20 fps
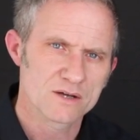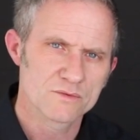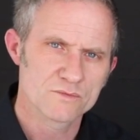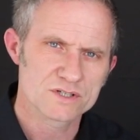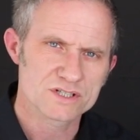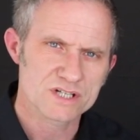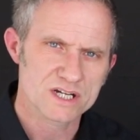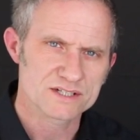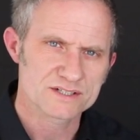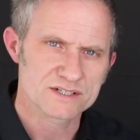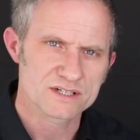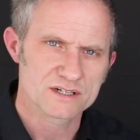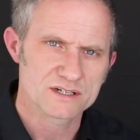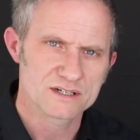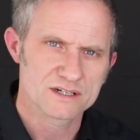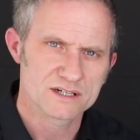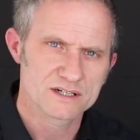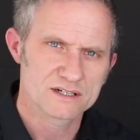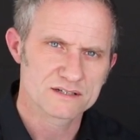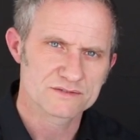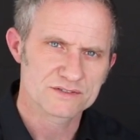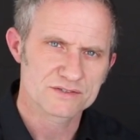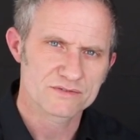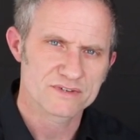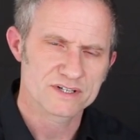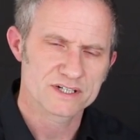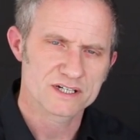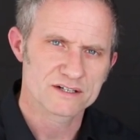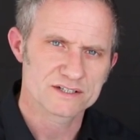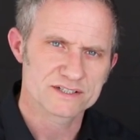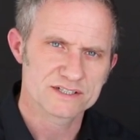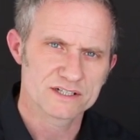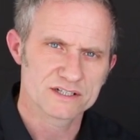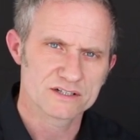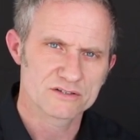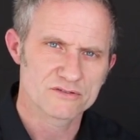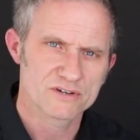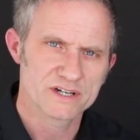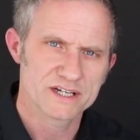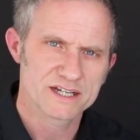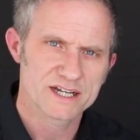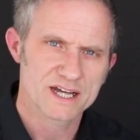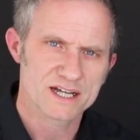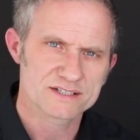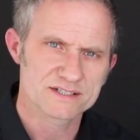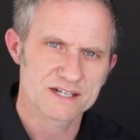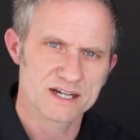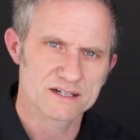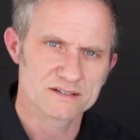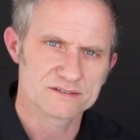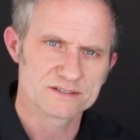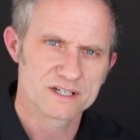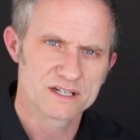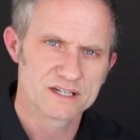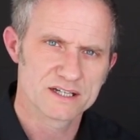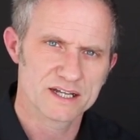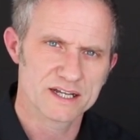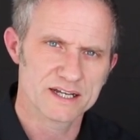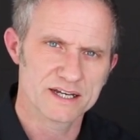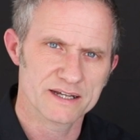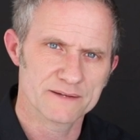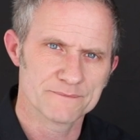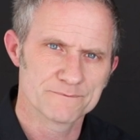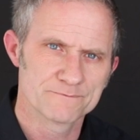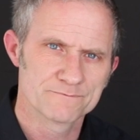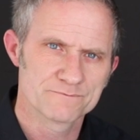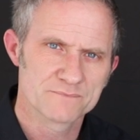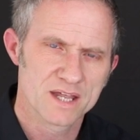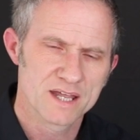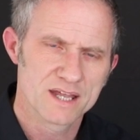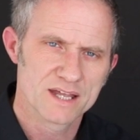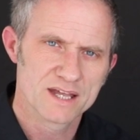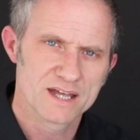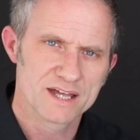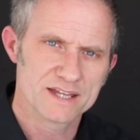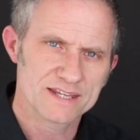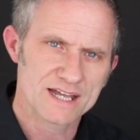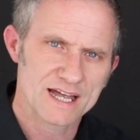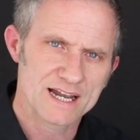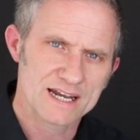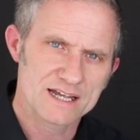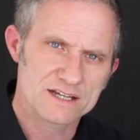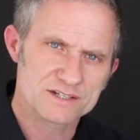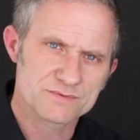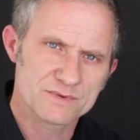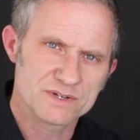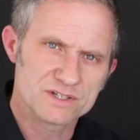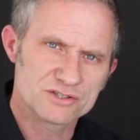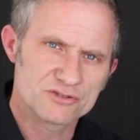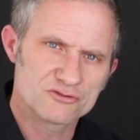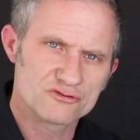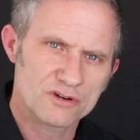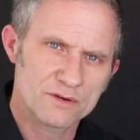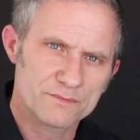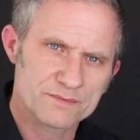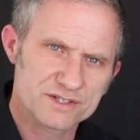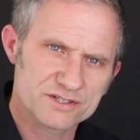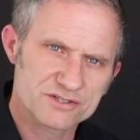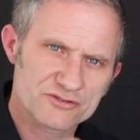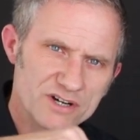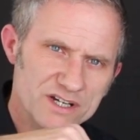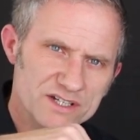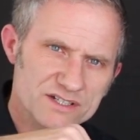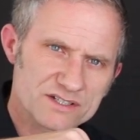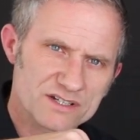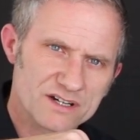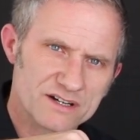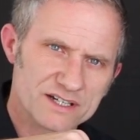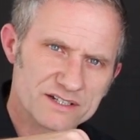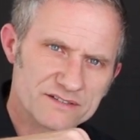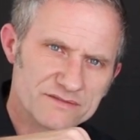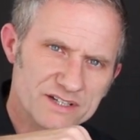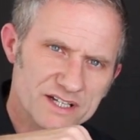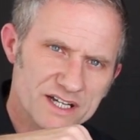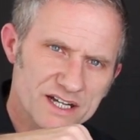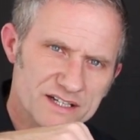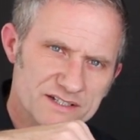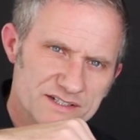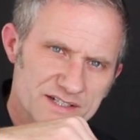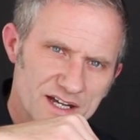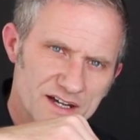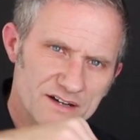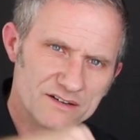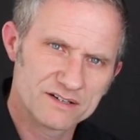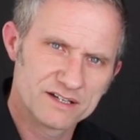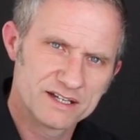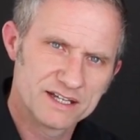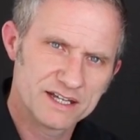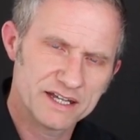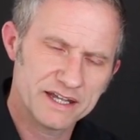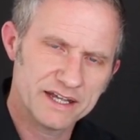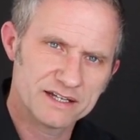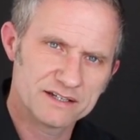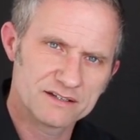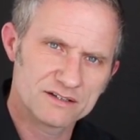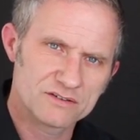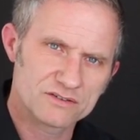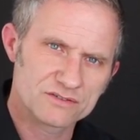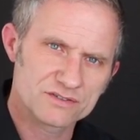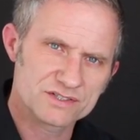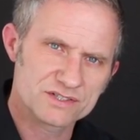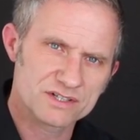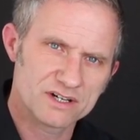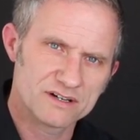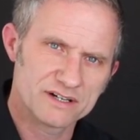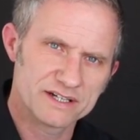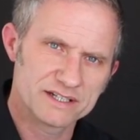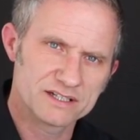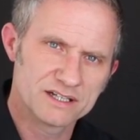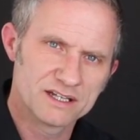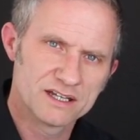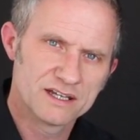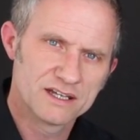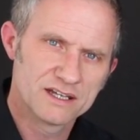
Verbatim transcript: which has a, a sort of 90 degree cutout in it and that allows me to drop the straight side of the cutout in alongside